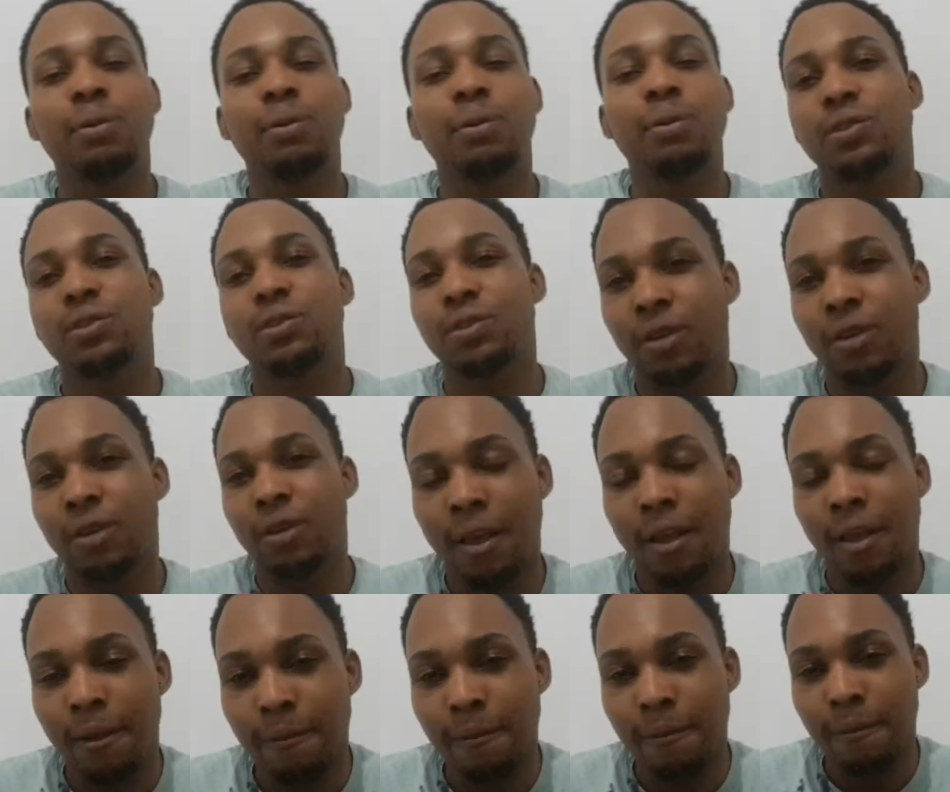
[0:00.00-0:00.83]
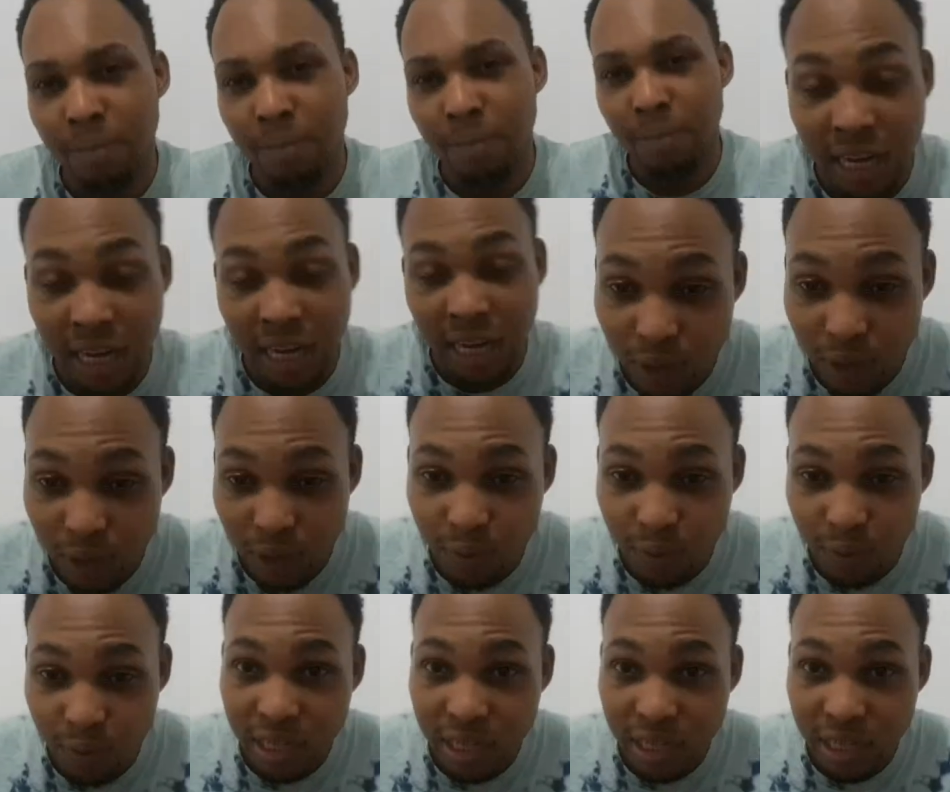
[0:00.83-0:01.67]
So that's why I'm
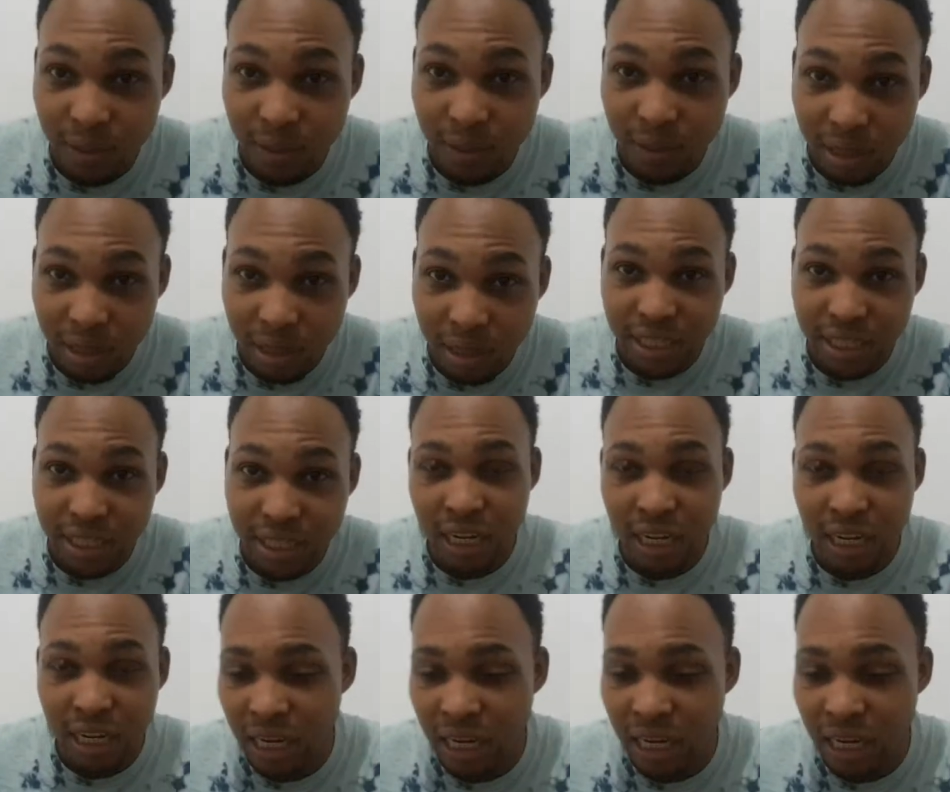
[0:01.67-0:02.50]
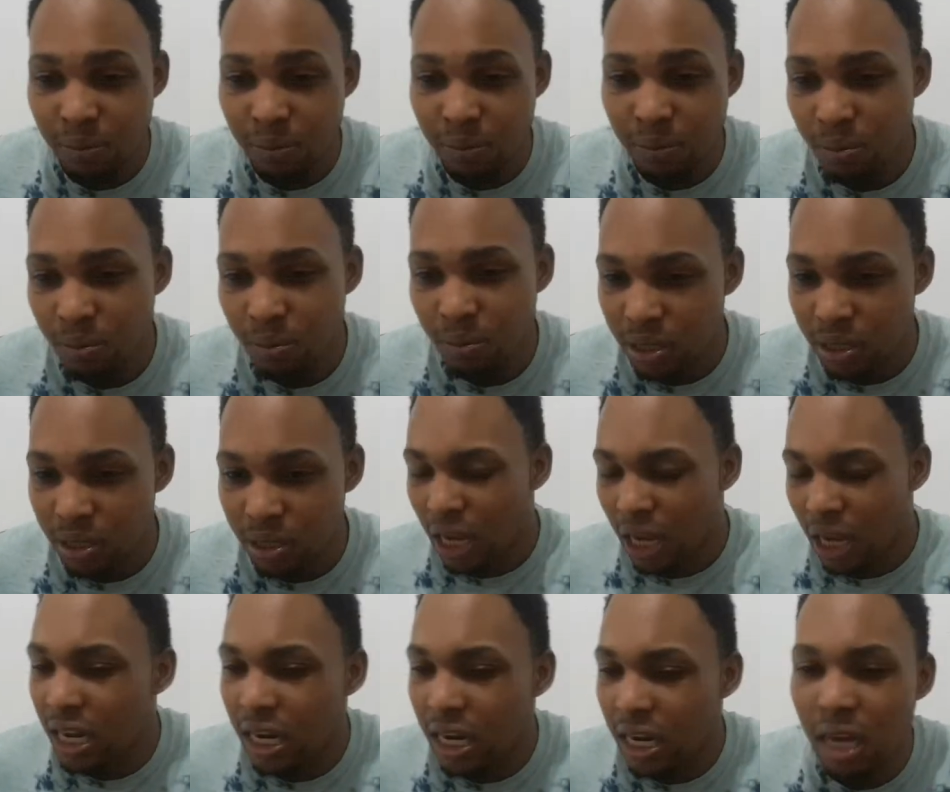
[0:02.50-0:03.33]
gonna say Massacre album is
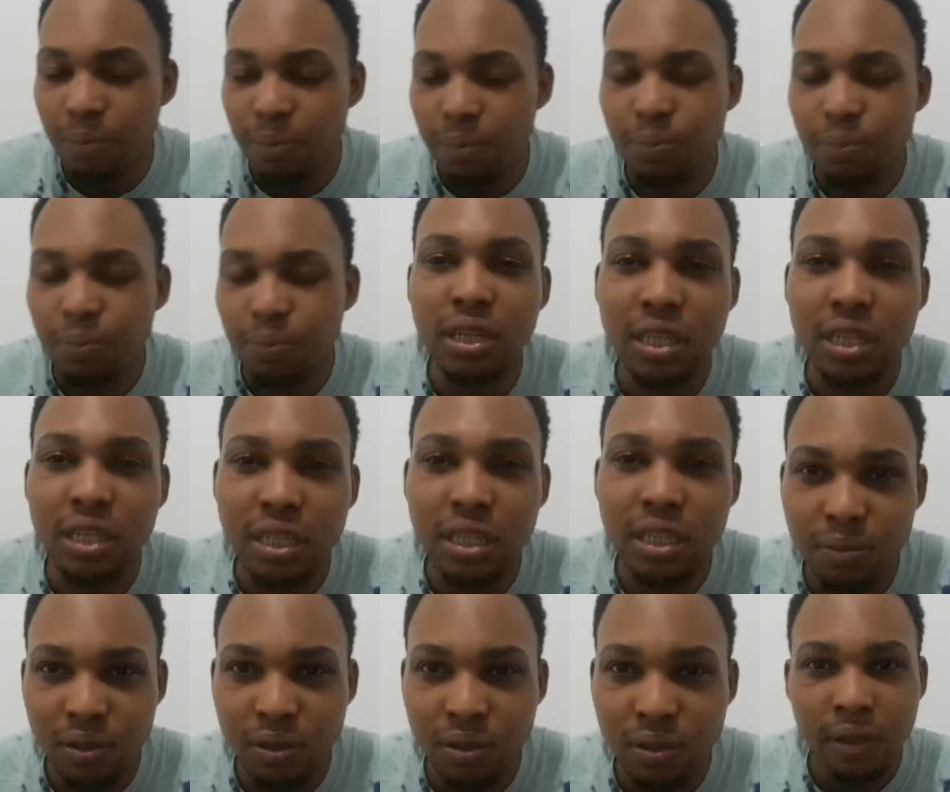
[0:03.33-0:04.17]
kinda unpredictable.